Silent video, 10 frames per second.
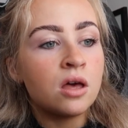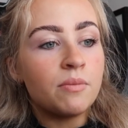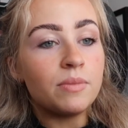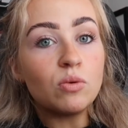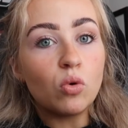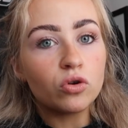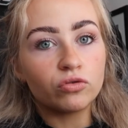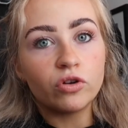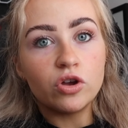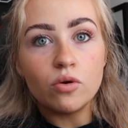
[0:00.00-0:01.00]
me walk
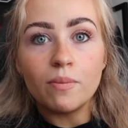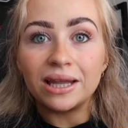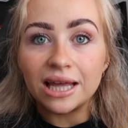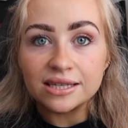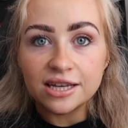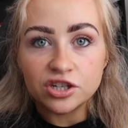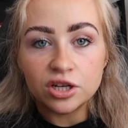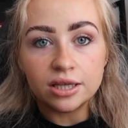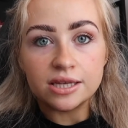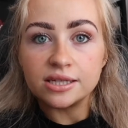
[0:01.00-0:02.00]
through my leg session
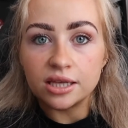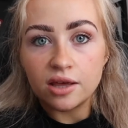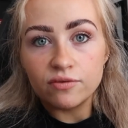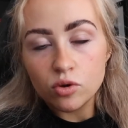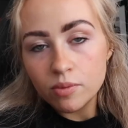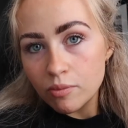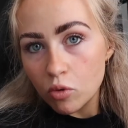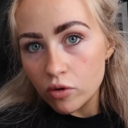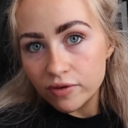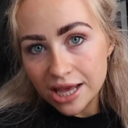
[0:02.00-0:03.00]
at least, and give you a bit
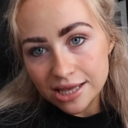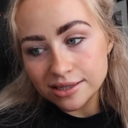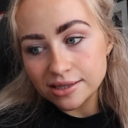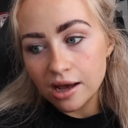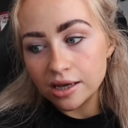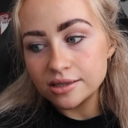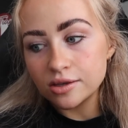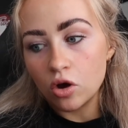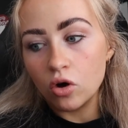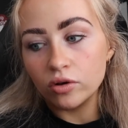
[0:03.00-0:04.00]
more of an insight
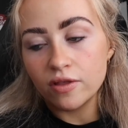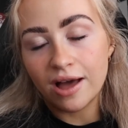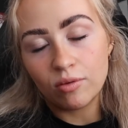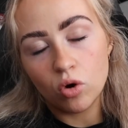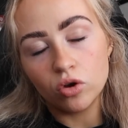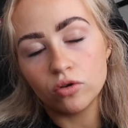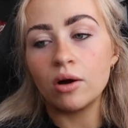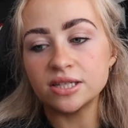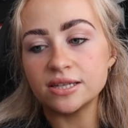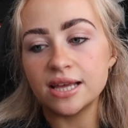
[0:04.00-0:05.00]
on that one.
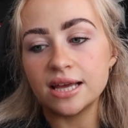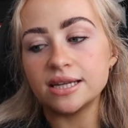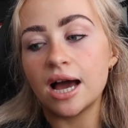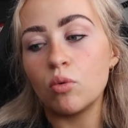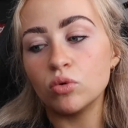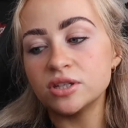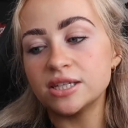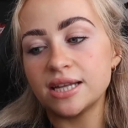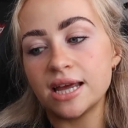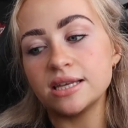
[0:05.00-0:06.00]
As I said, I wanted
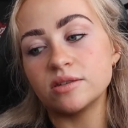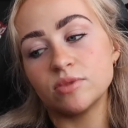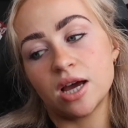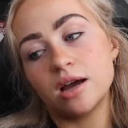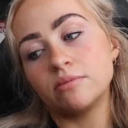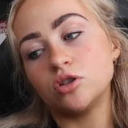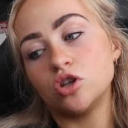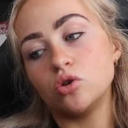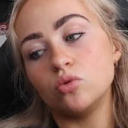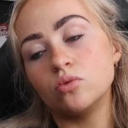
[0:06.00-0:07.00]
to take some time
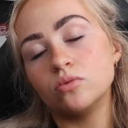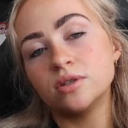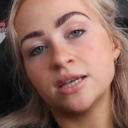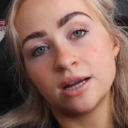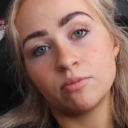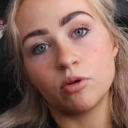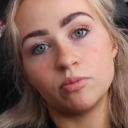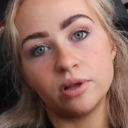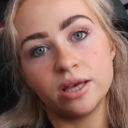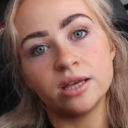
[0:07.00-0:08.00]
to sit down
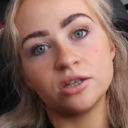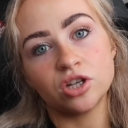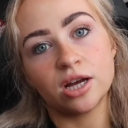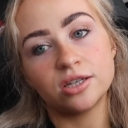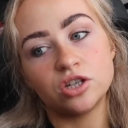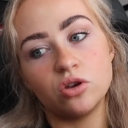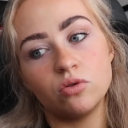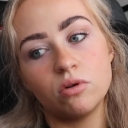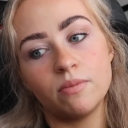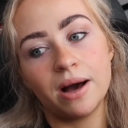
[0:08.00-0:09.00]
properly and chat to you
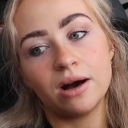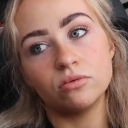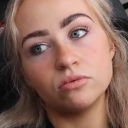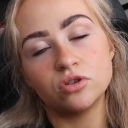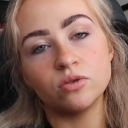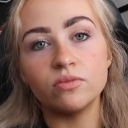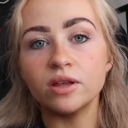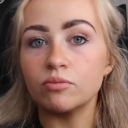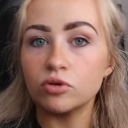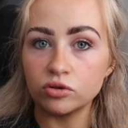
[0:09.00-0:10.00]
about
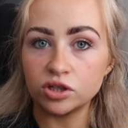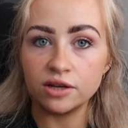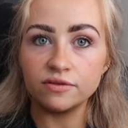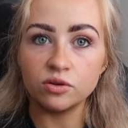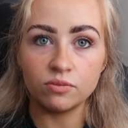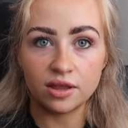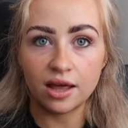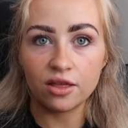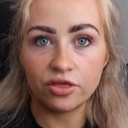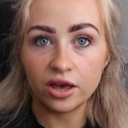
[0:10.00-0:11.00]
something productive, something
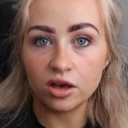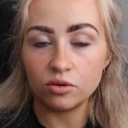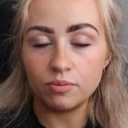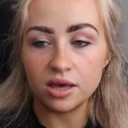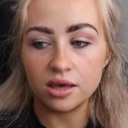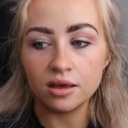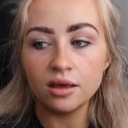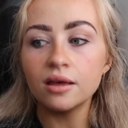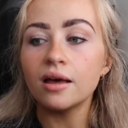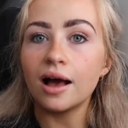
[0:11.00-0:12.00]
that I think could be
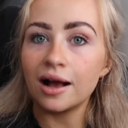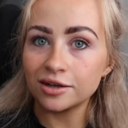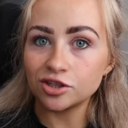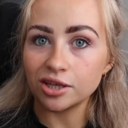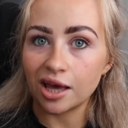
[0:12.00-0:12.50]
actually